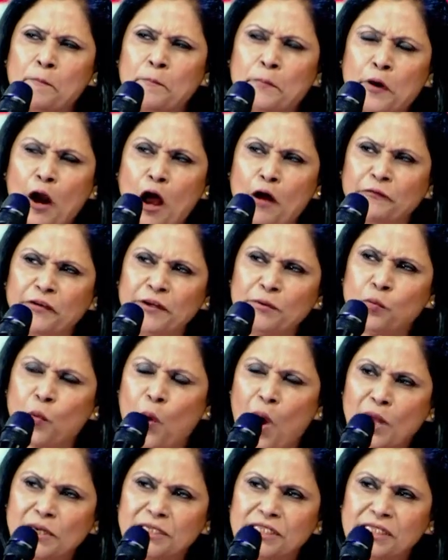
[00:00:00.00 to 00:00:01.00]
Prophet
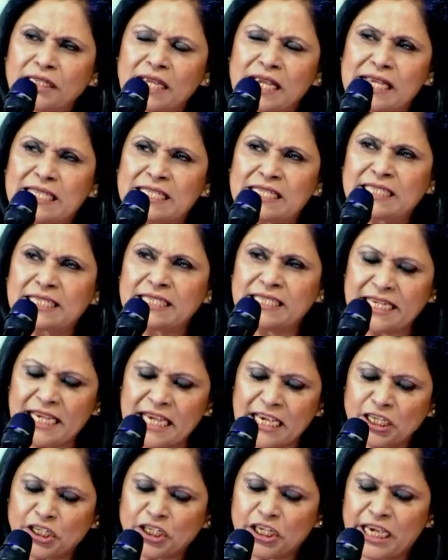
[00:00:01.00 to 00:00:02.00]
wanted his
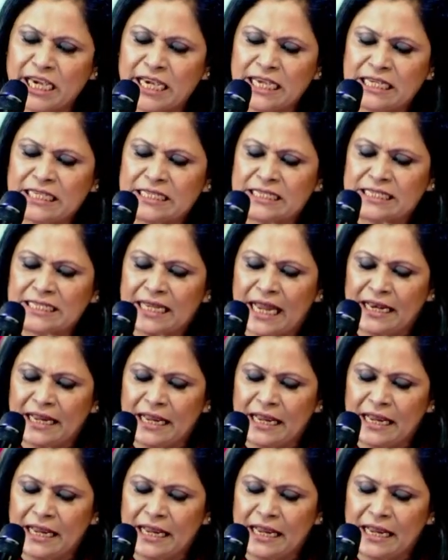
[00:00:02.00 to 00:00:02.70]
teachings and